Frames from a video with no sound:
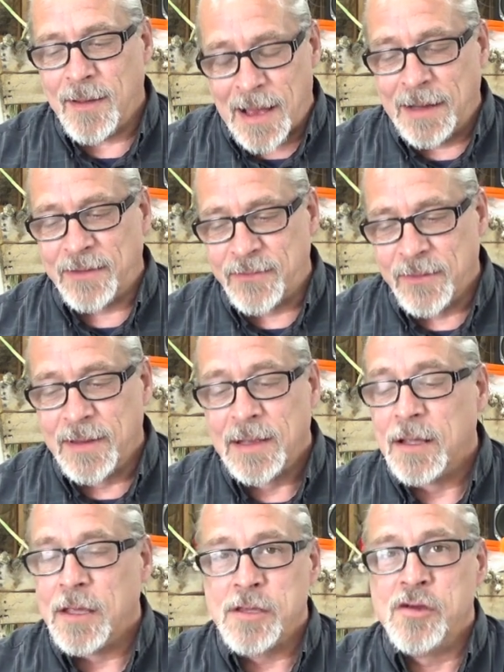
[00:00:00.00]
honestly,
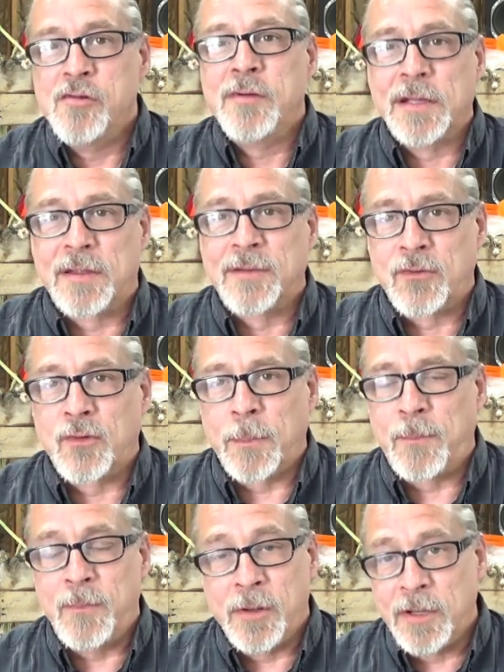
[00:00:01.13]
you can get this drip.
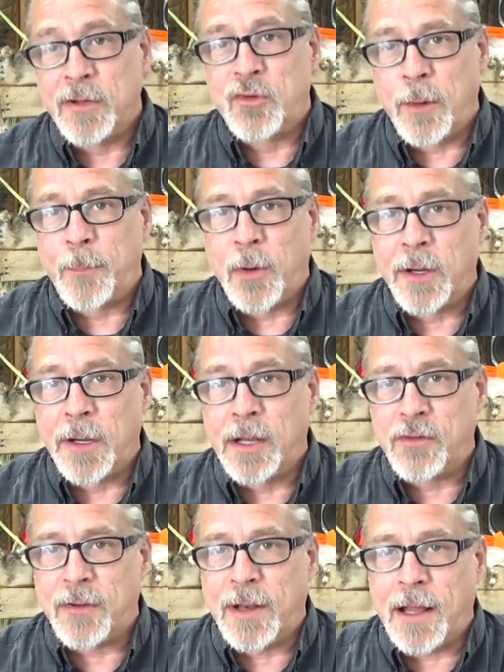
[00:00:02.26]
You can get drip
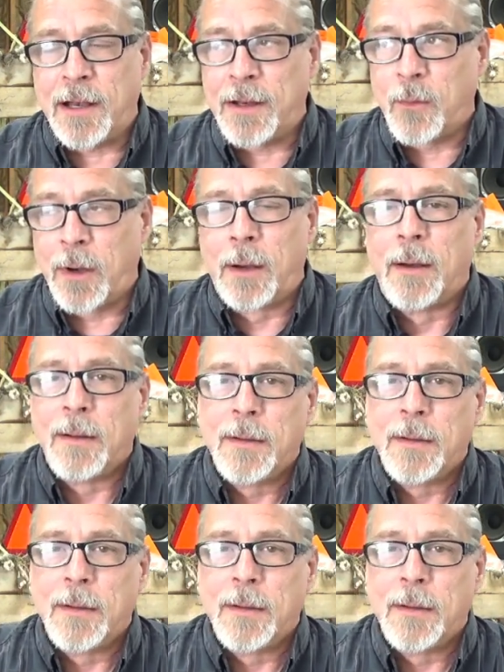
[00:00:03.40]
irrigation anywhere.